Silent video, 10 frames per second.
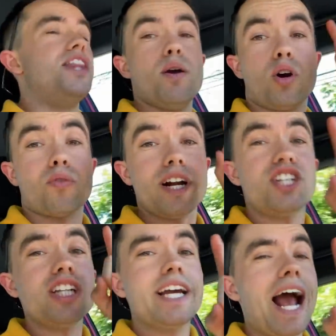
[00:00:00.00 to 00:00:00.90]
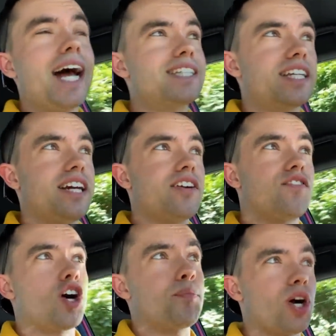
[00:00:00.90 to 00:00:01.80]
They were originally asking
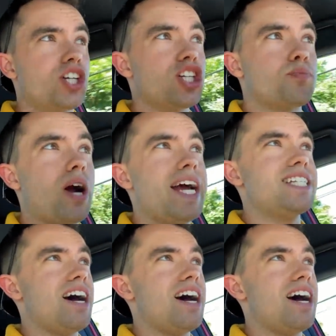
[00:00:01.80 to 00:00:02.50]
for a purchase price